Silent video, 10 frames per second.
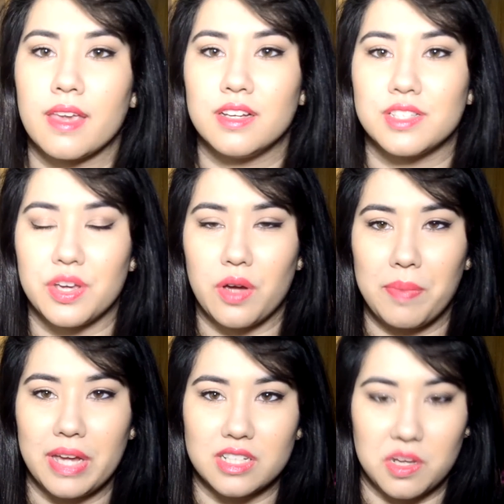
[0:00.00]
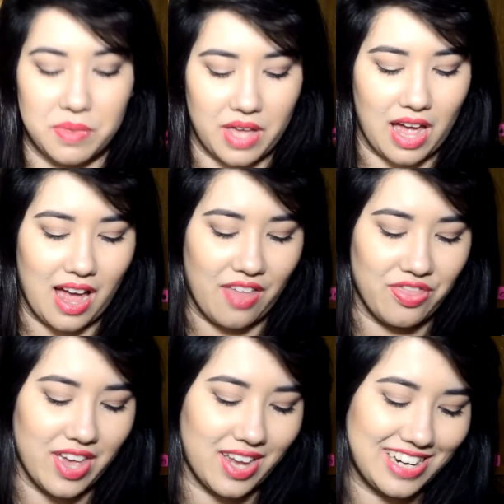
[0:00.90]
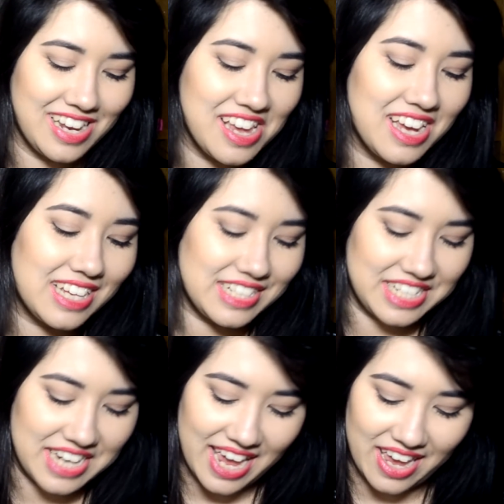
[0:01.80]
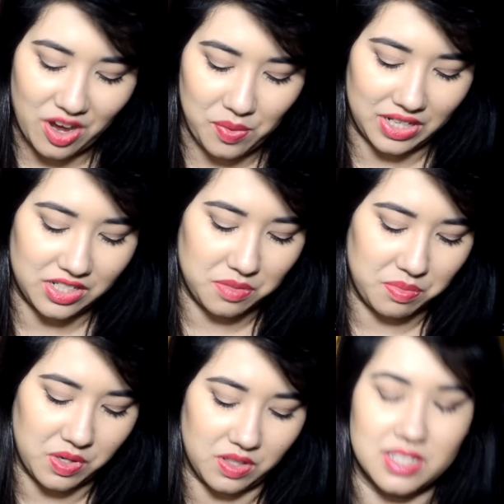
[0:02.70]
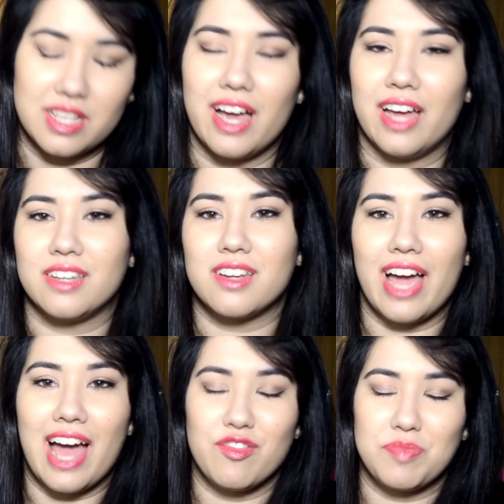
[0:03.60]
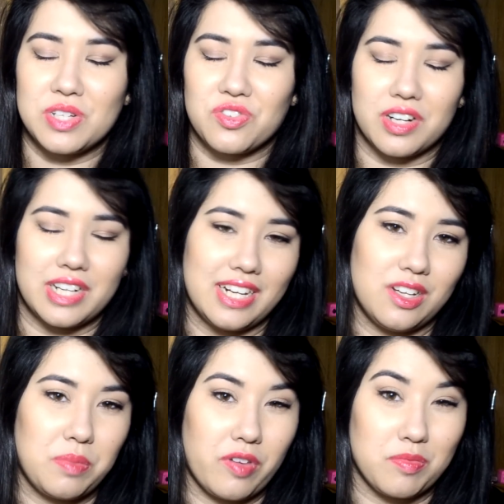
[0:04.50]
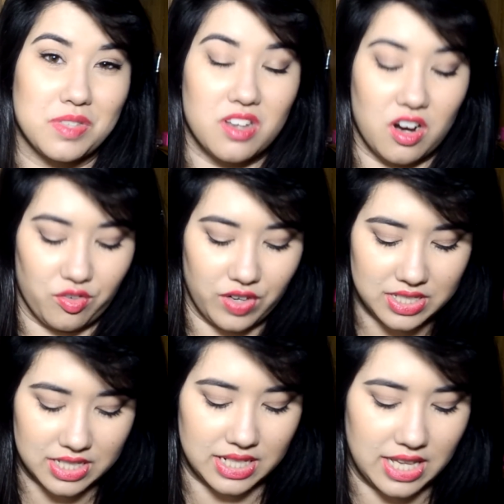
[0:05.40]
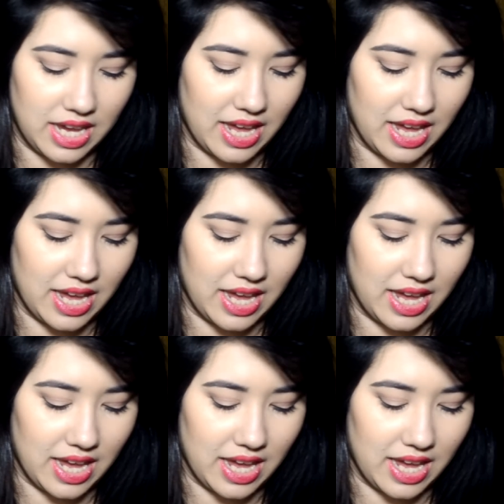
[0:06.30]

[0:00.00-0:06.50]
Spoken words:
So I picked up that, and then today I went into Boots, and I have been struggling a little bit with mascara recently,